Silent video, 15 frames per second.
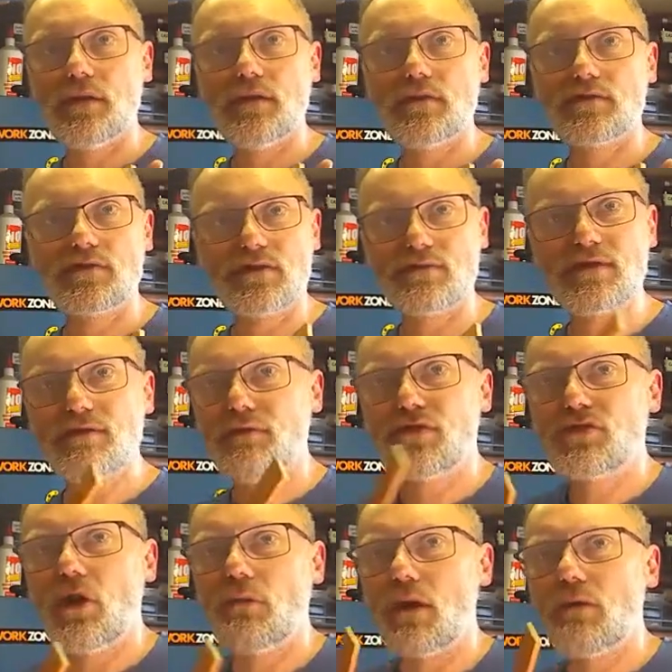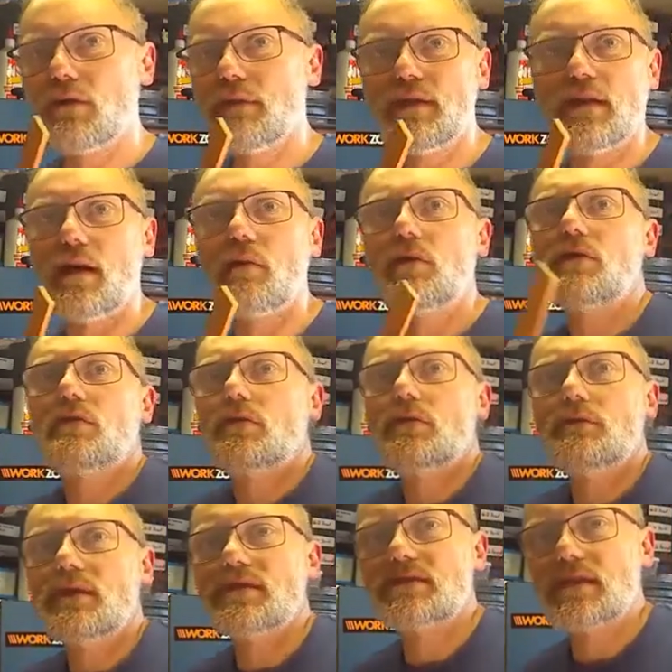It's not a specific job. I don't want to
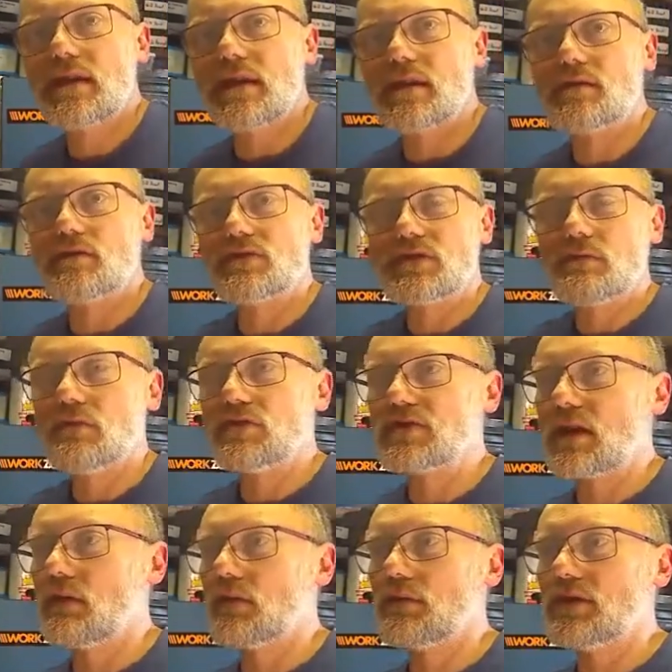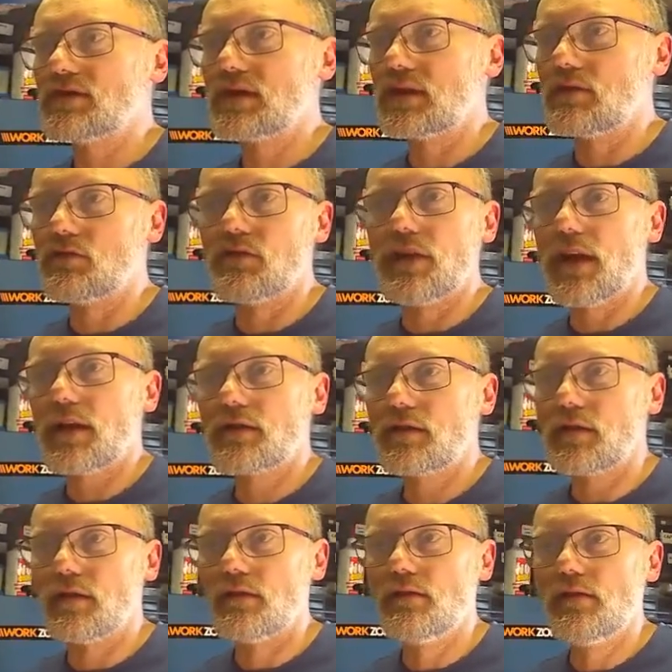be a singer, or some will say I want to be a singer or an
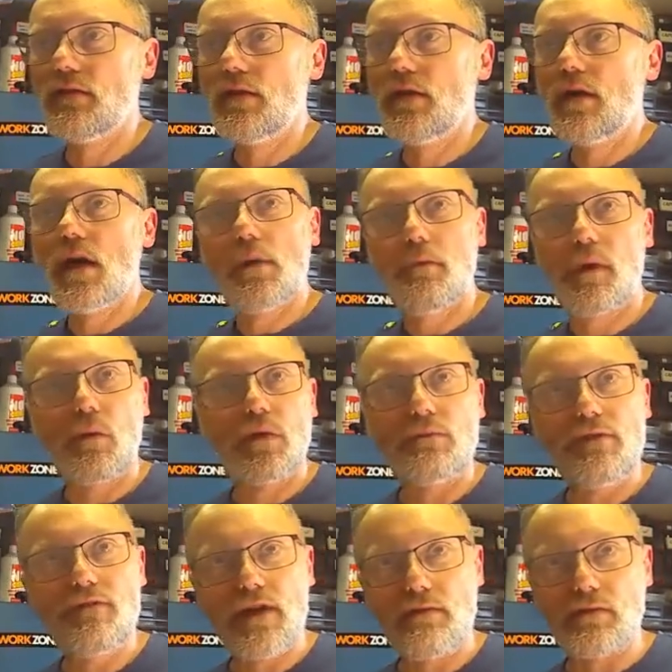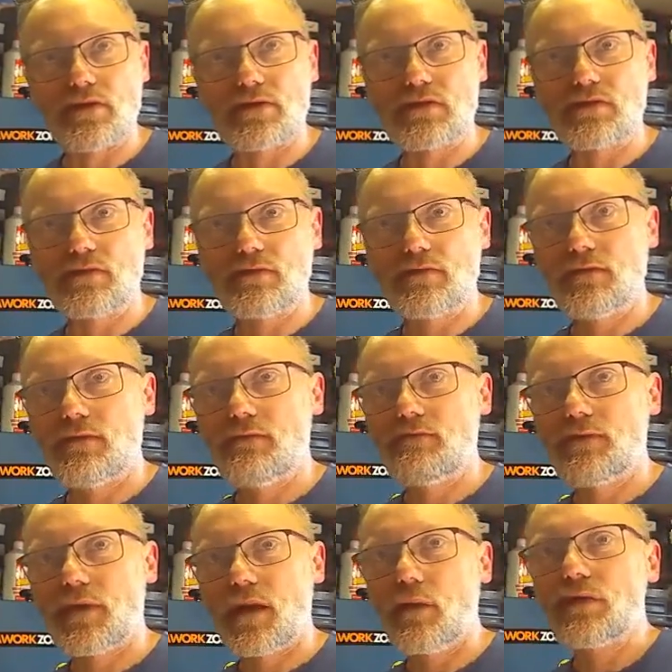actor, but I want to be famous.
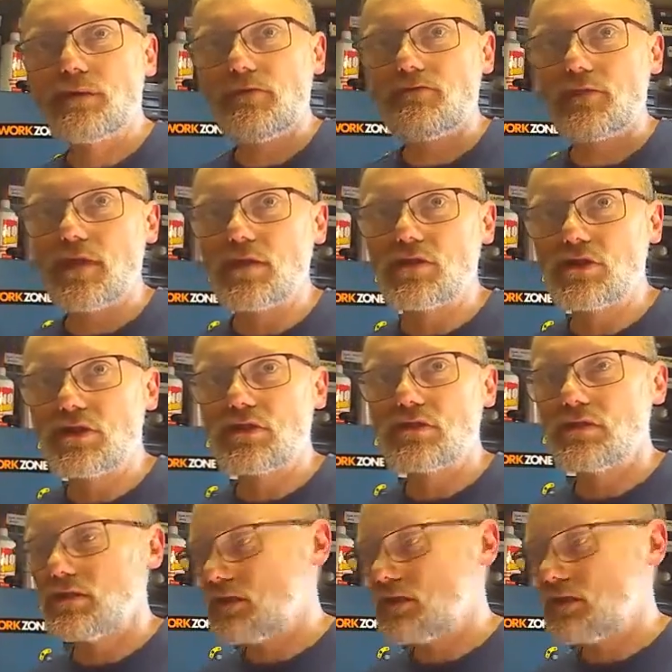I want to be rich.